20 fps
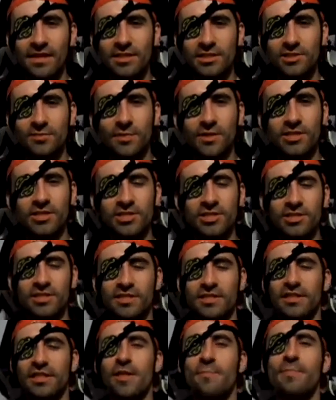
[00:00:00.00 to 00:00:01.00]
To which
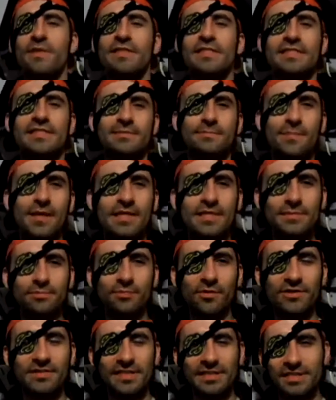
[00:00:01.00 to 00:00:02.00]
Lumpy Space
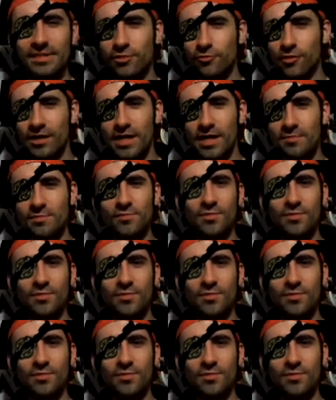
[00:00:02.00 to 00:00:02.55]
Princess screams,